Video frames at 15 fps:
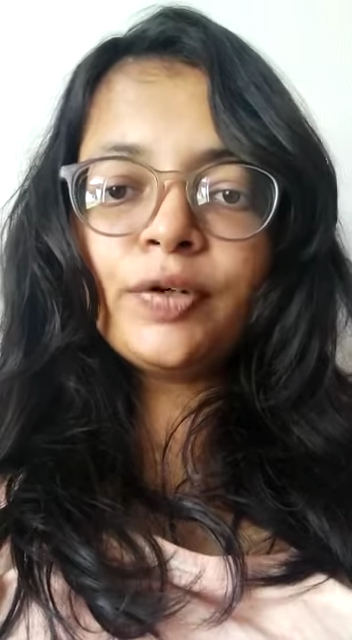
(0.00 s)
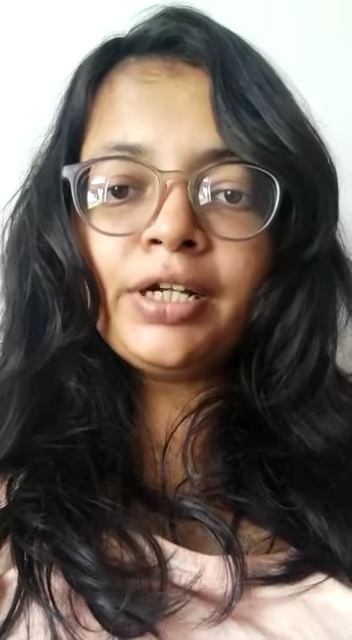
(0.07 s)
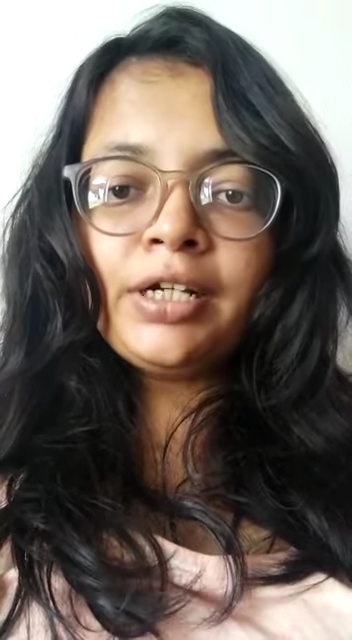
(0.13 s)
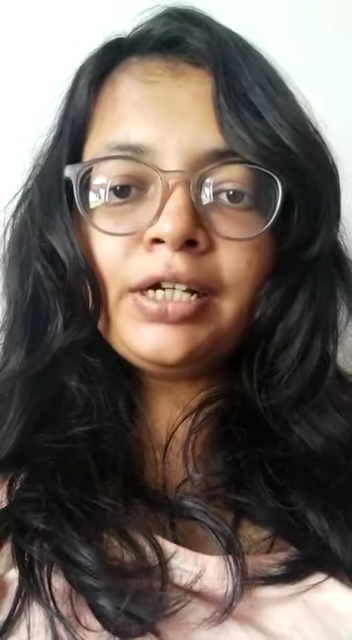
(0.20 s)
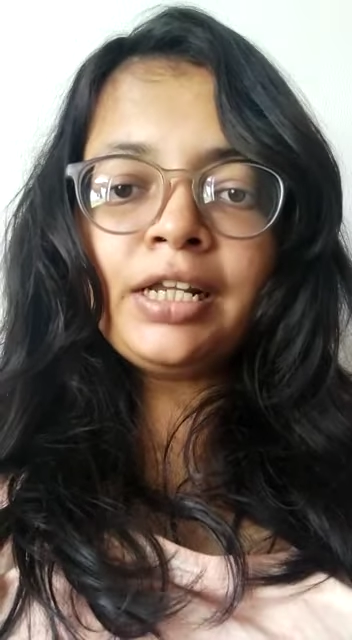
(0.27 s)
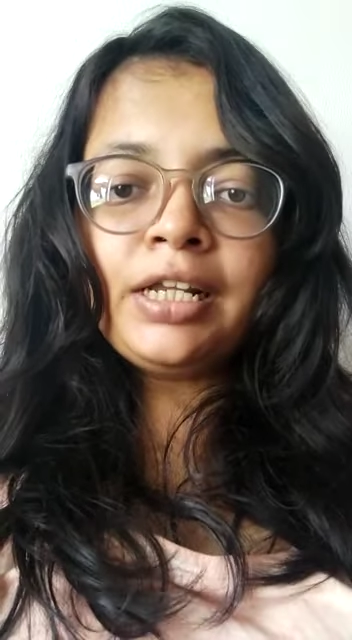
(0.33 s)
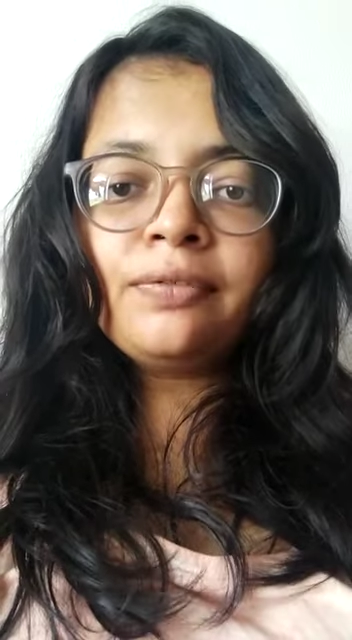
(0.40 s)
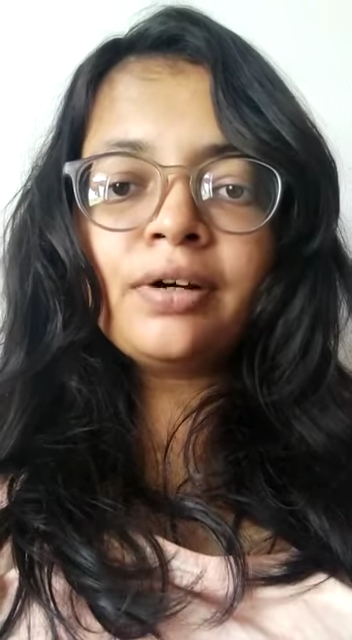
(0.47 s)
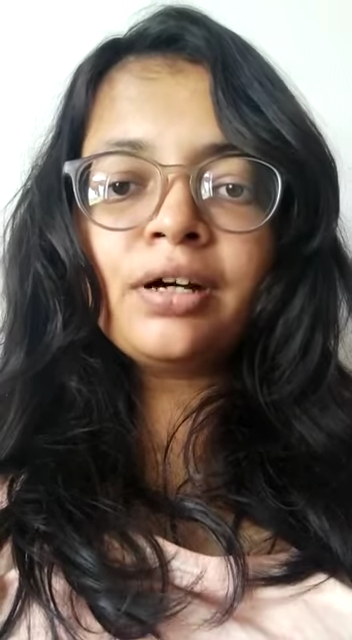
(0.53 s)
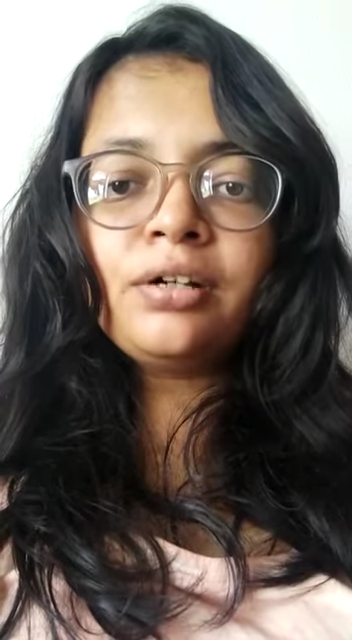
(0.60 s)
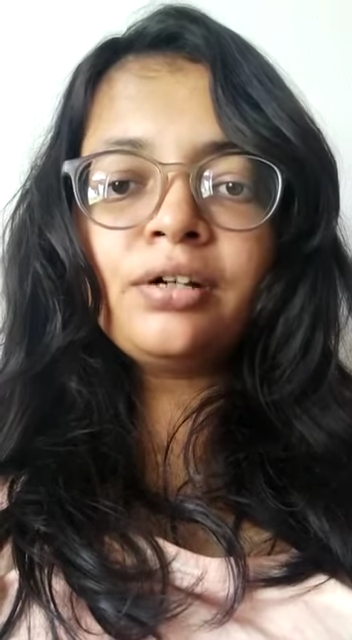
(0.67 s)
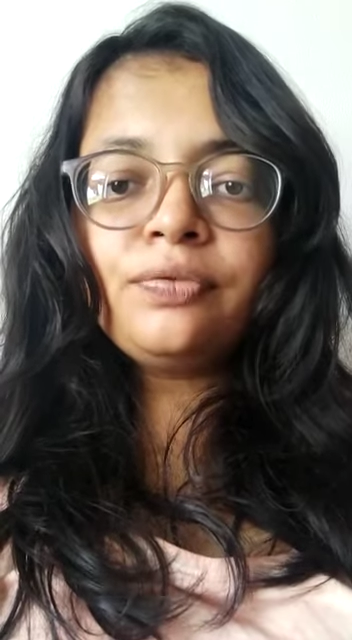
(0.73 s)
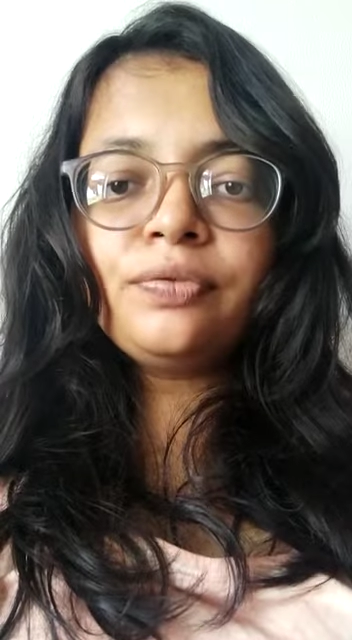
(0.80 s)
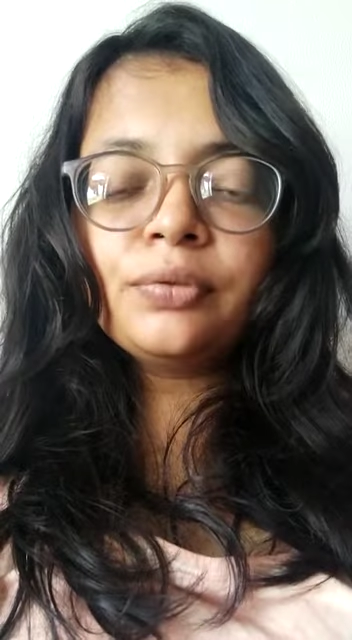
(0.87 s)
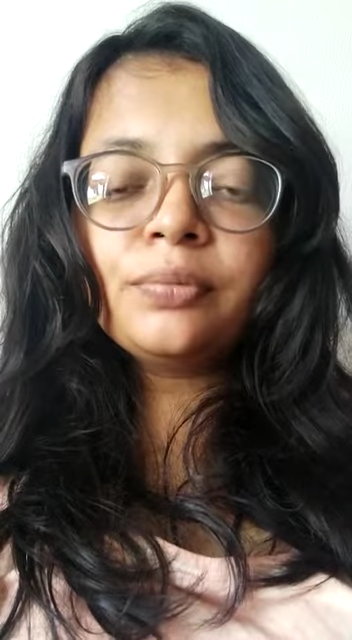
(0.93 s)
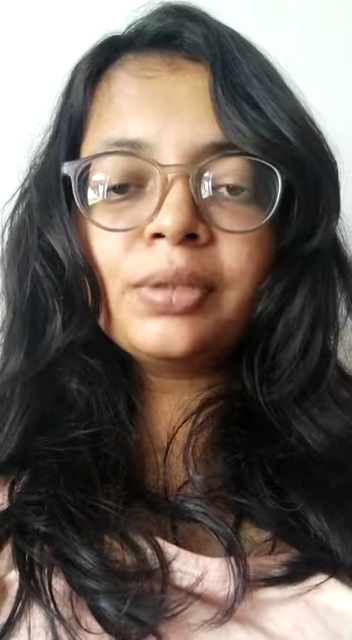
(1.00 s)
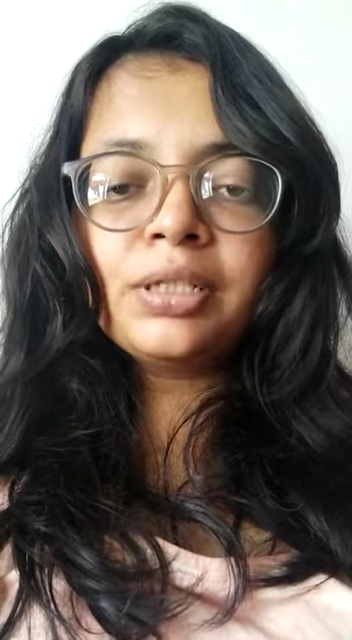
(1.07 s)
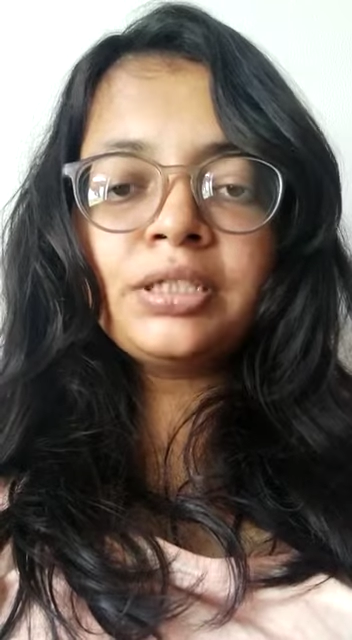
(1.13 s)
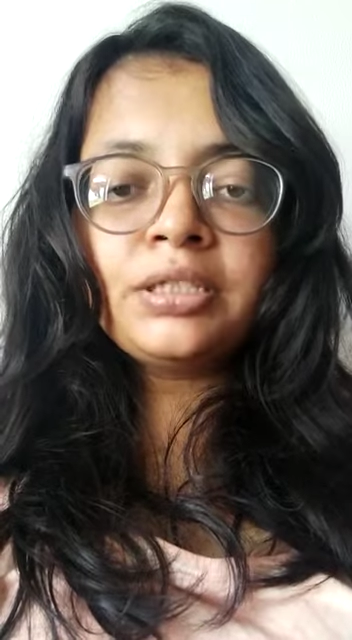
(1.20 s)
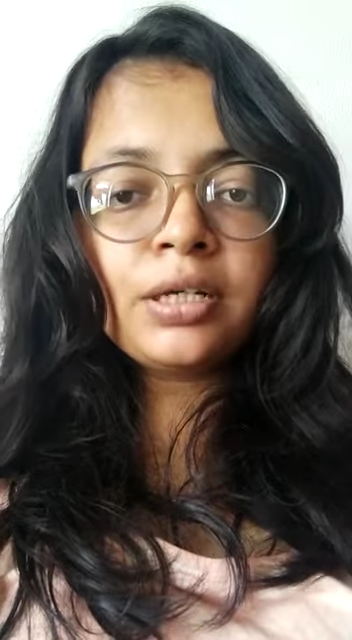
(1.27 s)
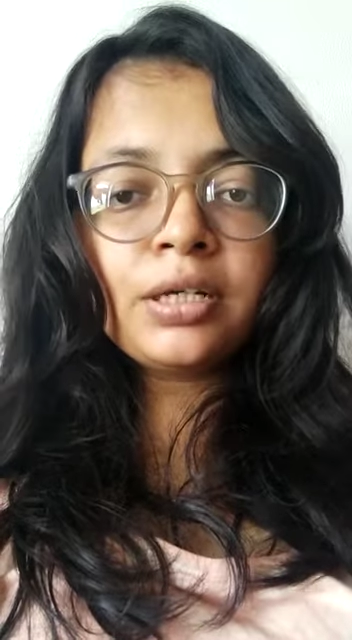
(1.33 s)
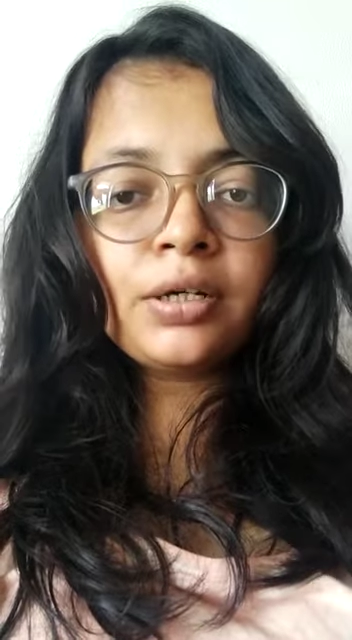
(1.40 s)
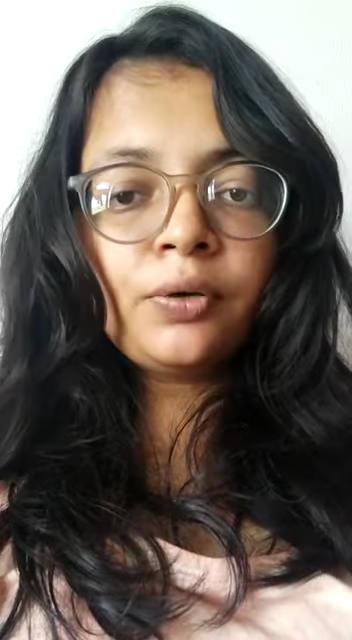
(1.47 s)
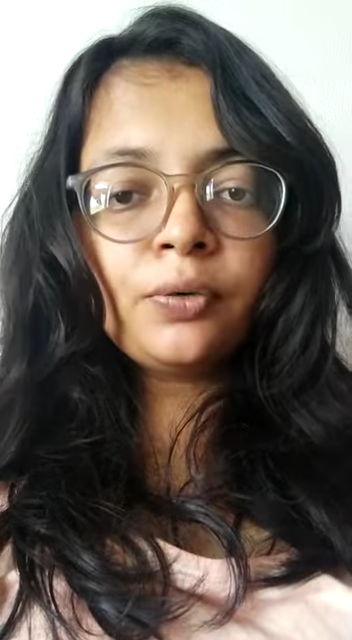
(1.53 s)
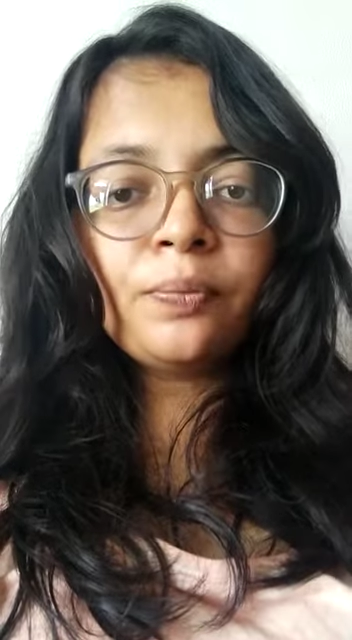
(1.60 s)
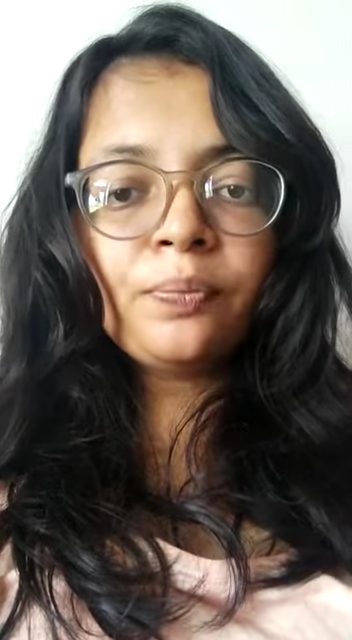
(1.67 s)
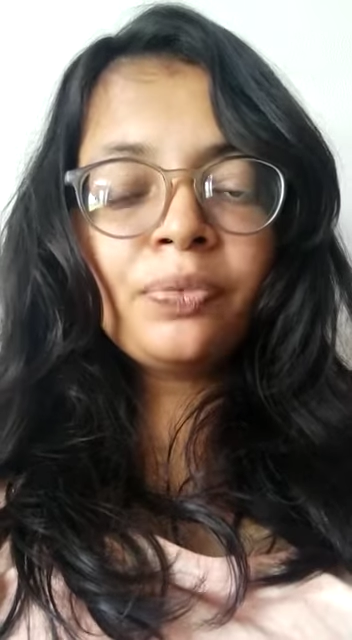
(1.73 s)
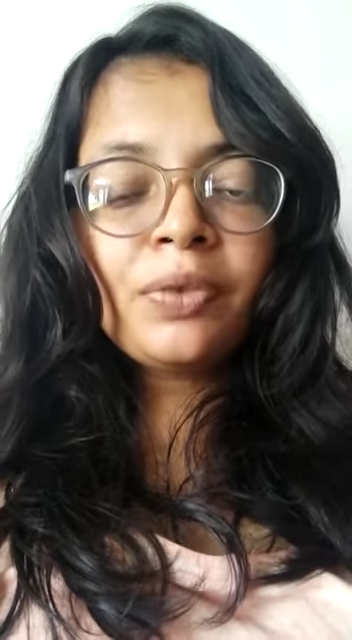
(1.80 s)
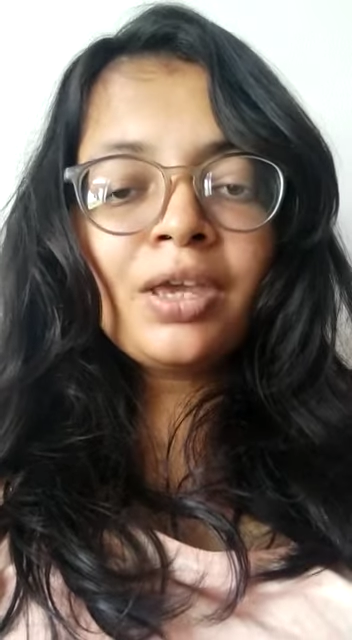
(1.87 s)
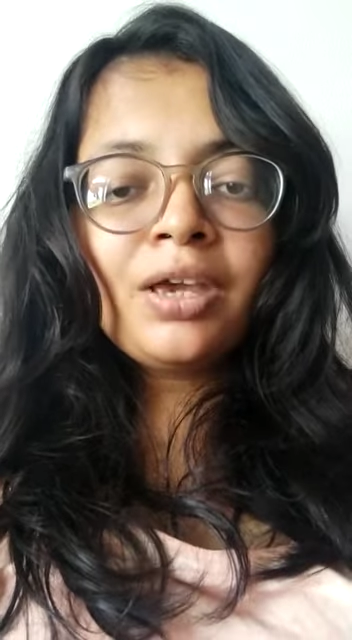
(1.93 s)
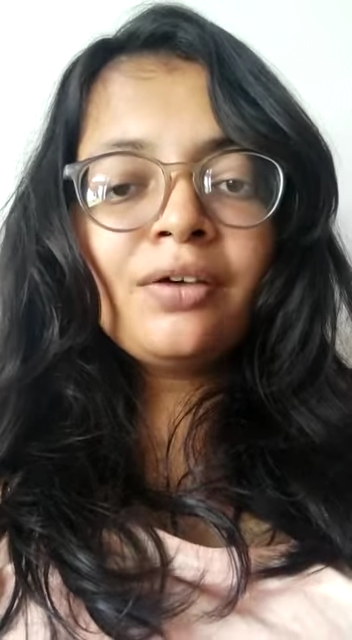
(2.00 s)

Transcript: Fluentlingua few months ago.